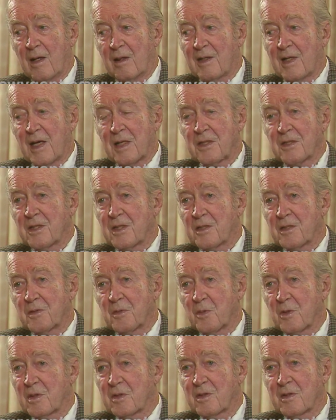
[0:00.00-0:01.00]
Texas
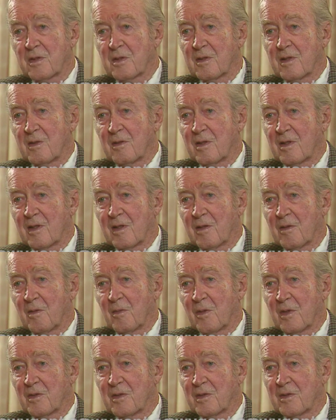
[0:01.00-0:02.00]
was,
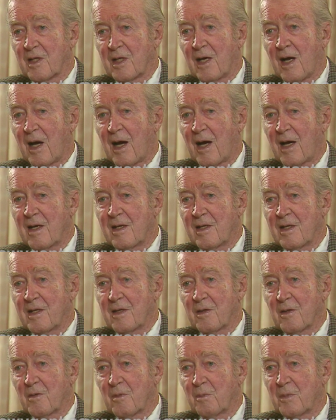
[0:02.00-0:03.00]
was the
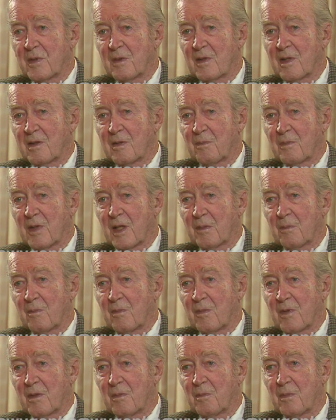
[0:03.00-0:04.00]
ideal, it,
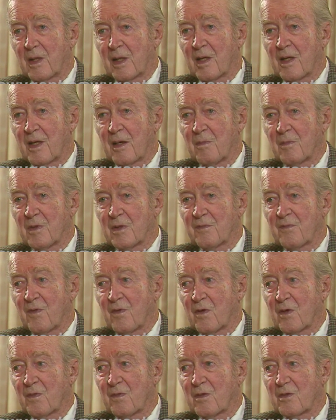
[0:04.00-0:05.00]
became the
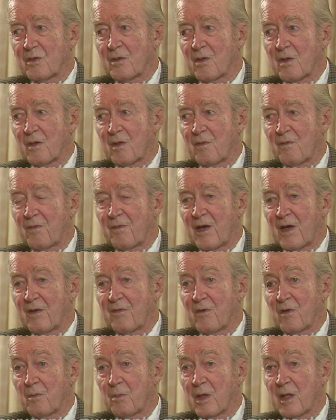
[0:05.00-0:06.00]
sort of, sort of the
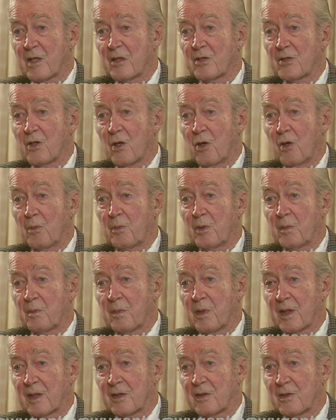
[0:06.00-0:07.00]
favorite place to open
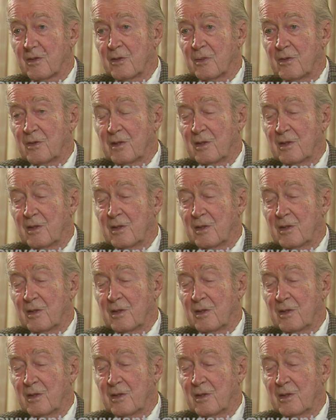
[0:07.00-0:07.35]
pictures.